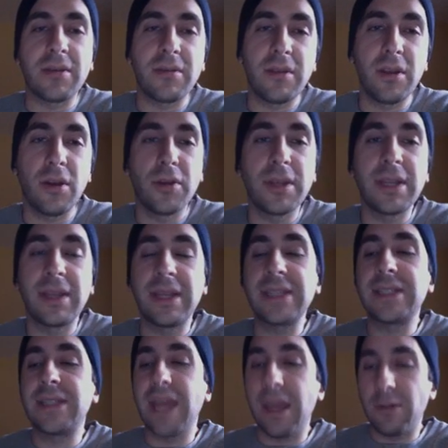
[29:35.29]
You know, this
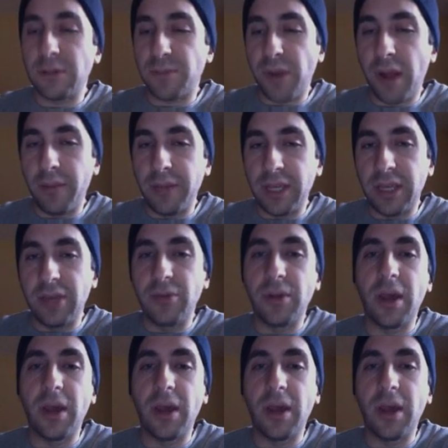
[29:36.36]
day was probably queued